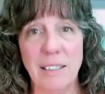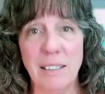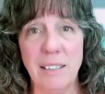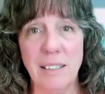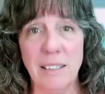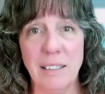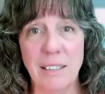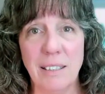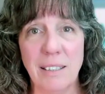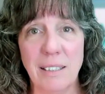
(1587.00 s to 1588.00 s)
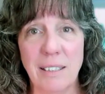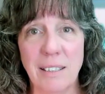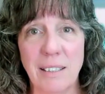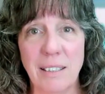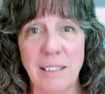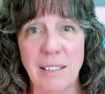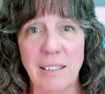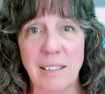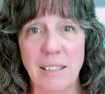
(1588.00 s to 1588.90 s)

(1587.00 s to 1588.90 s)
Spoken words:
[no speech]